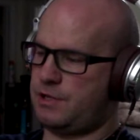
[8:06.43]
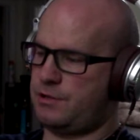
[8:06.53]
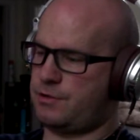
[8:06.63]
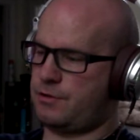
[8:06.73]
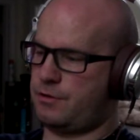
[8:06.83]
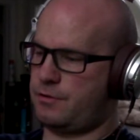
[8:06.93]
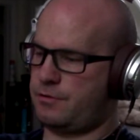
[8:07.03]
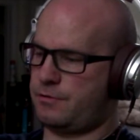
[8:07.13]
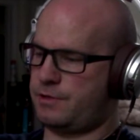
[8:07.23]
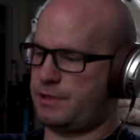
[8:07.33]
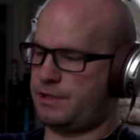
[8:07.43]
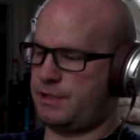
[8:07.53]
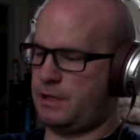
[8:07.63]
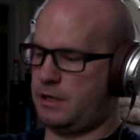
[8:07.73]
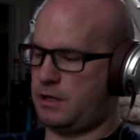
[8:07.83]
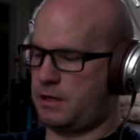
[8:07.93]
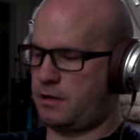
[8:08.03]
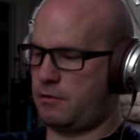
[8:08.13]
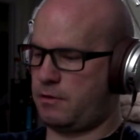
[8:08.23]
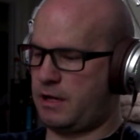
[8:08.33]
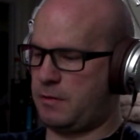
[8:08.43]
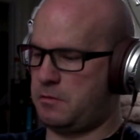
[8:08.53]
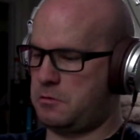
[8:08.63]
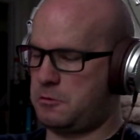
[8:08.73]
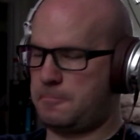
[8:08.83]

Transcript: screws, the CD audio cable.